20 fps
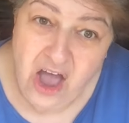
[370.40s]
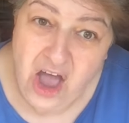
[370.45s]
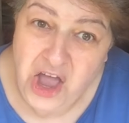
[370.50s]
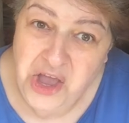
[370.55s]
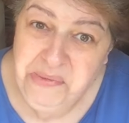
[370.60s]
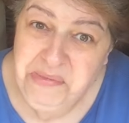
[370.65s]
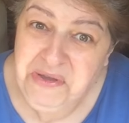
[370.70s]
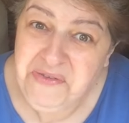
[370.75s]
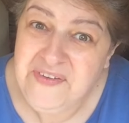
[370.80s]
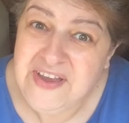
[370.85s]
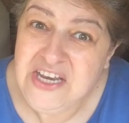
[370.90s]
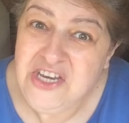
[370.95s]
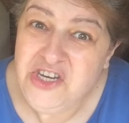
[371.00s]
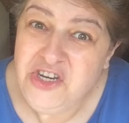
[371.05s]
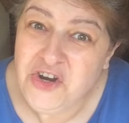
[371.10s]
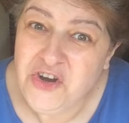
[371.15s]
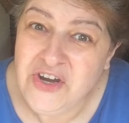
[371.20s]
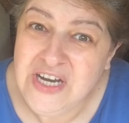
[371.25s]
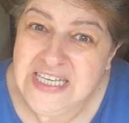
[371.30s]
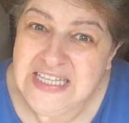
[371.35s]
Hope you've
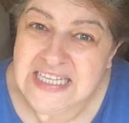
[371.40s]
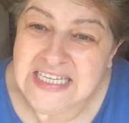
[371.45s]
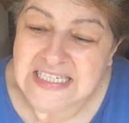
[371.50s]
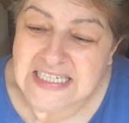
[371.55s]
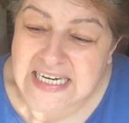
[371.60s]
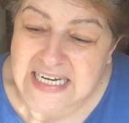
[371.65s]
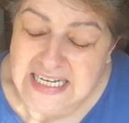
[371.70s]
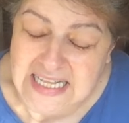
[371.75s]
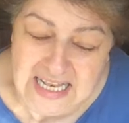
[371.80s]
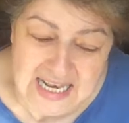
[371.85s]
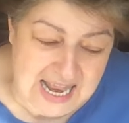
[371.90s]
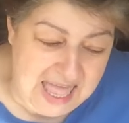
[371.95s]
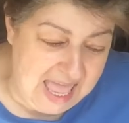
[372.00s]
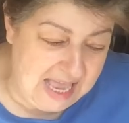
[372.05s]
enjoyed this little